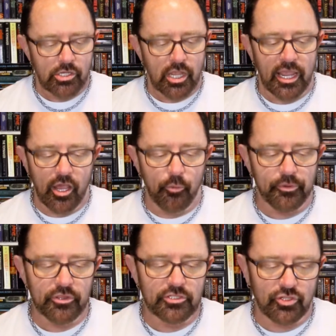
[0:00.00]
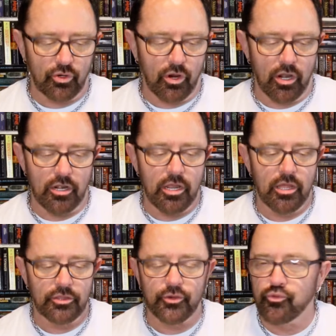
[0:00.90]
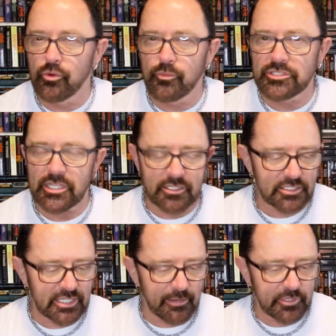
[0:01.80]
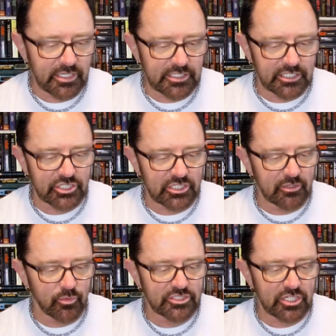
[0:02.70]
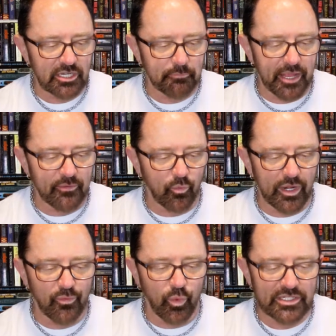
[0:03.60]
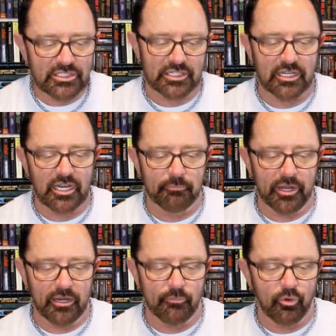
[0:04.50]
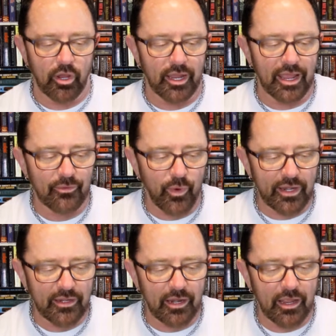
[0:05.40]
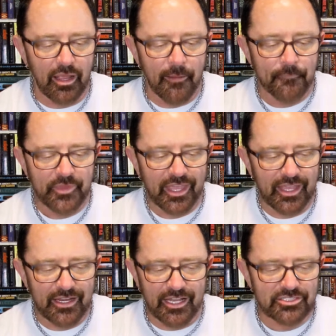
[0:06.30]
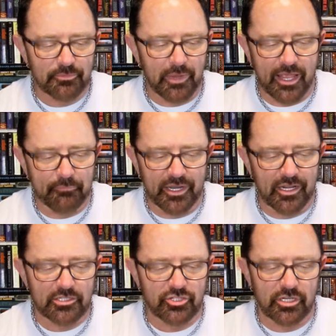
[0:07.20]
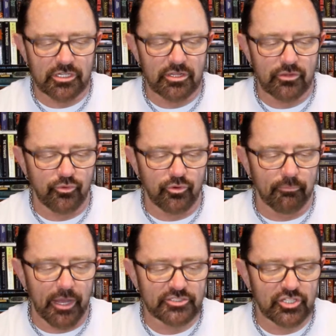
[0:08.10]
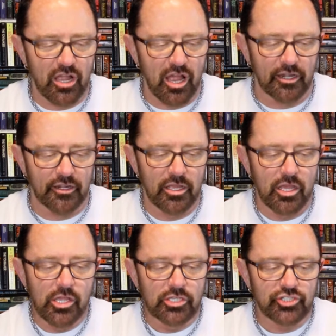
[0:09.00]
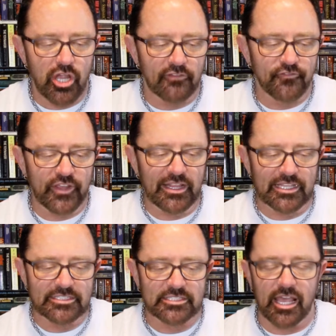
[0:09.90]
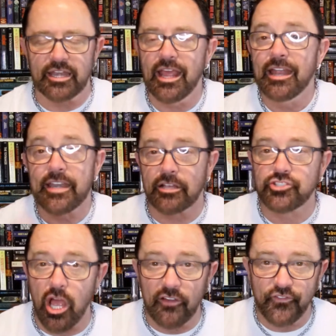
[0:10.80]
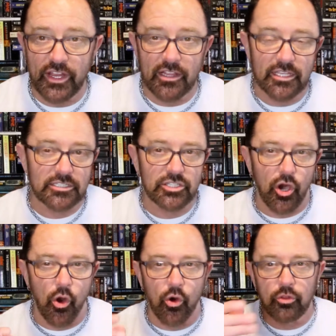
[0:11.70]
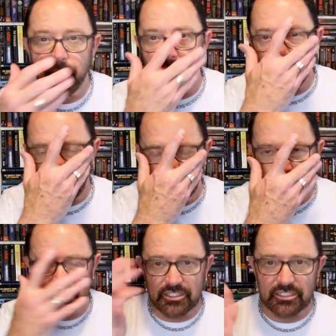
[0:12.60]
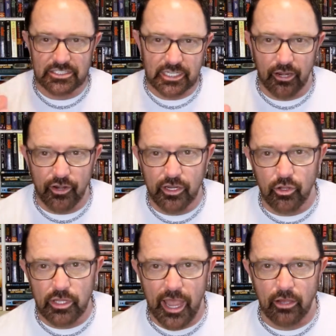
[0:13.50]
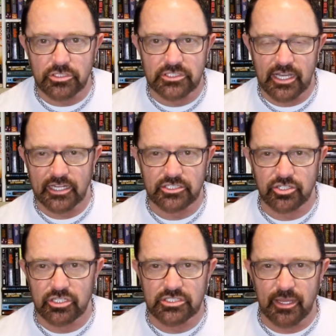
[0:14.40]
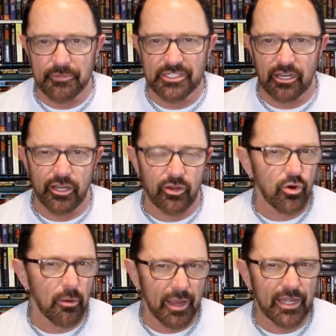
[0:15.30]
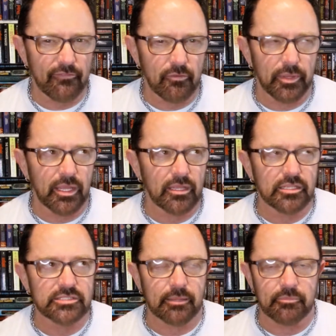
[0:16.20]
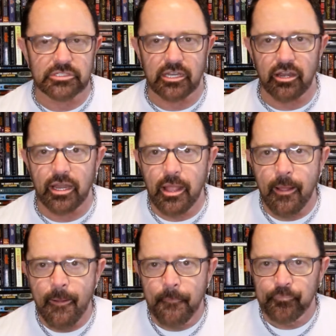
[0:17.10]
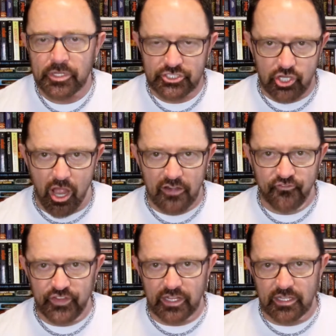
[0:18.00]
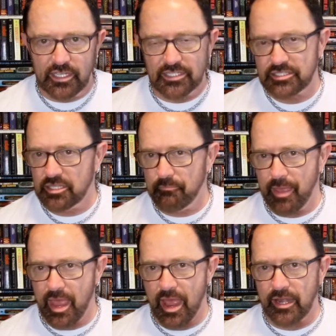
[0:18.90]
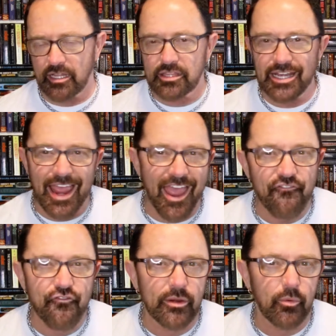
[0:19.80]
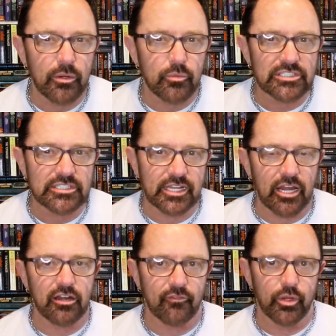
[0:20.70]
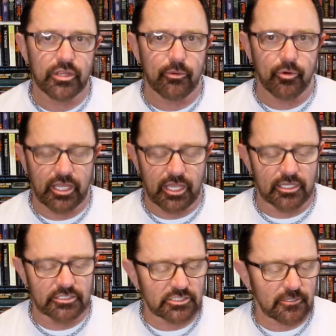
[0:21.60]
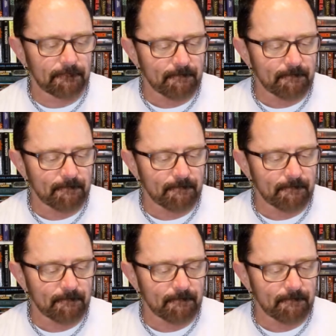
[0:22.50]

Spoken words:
He opened the door. The room was in the same condition in which it had been when Winston had been a boy and when he had been ushered into the room by John. John Feely said. Now, John Feely is the old man that lives in the scary old house next to the cemetery, or it might even be in the cemetery. But John Feely is the man that everyone was scared of when they were kids.